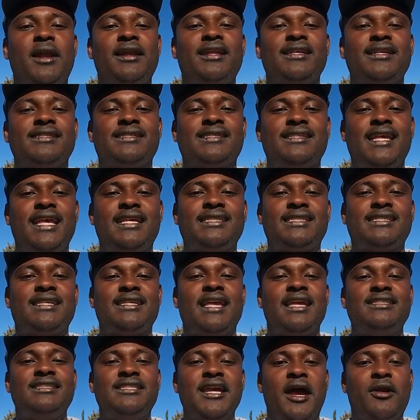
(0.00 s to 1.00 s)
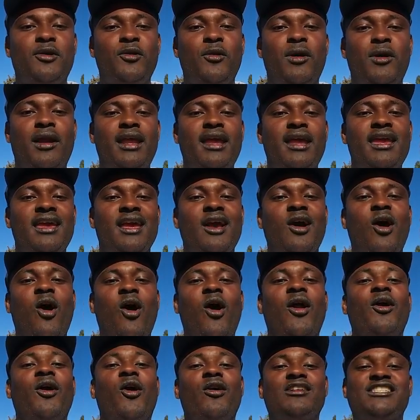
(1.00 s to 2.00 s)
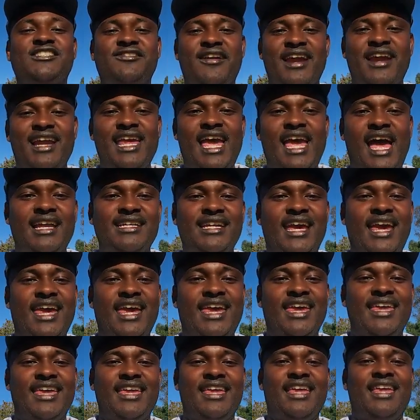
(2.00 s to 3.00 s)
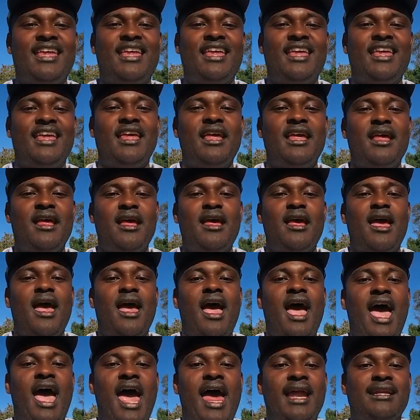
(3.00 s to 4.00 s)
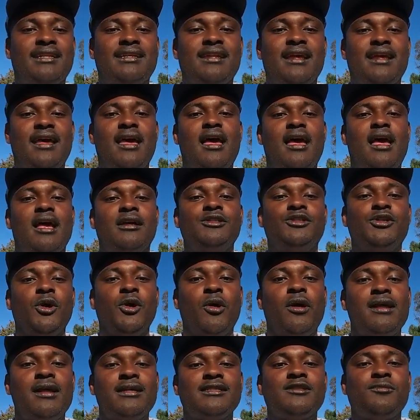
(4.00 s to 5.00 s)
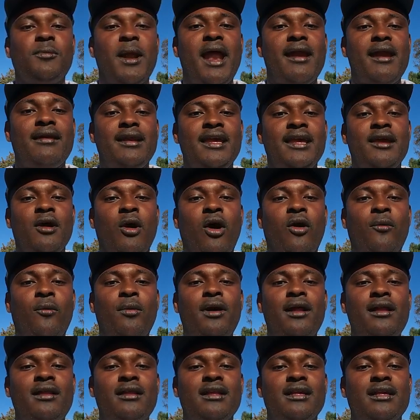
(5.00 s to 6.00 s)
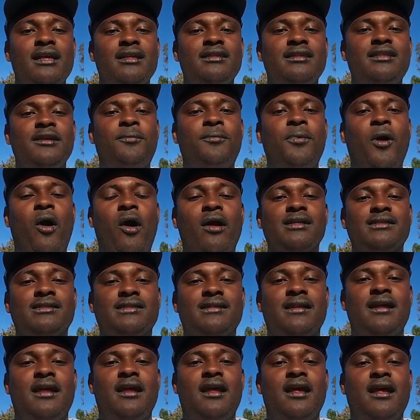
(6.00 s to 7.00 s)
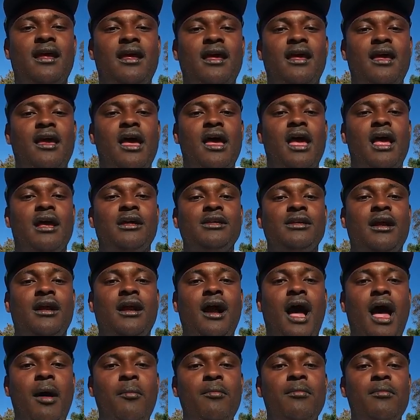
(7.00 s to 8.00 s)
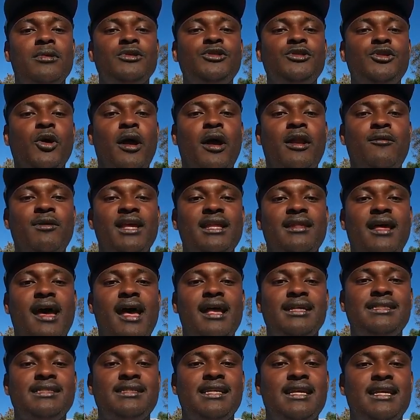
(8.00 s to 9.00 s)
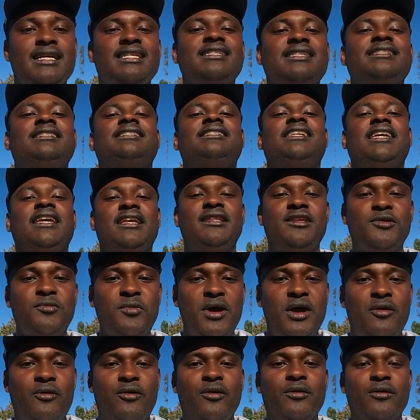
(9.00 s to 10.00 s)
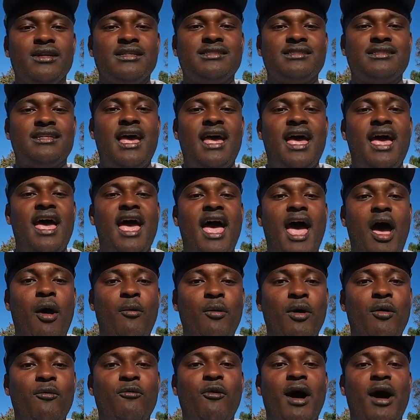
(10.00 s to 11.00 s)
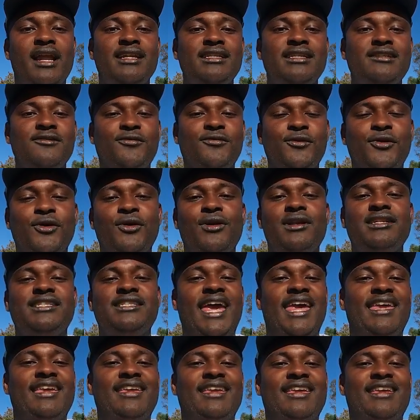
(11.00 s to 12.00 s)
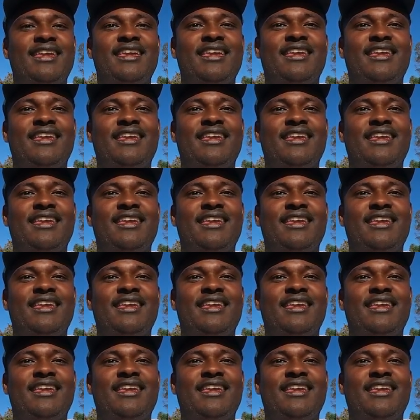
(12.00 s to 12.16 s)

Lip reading: 26th January on Australia Day at Jonas Bradley Oval, the Ponds. Come join with us, cheer the Maroons. Have a wonderful day.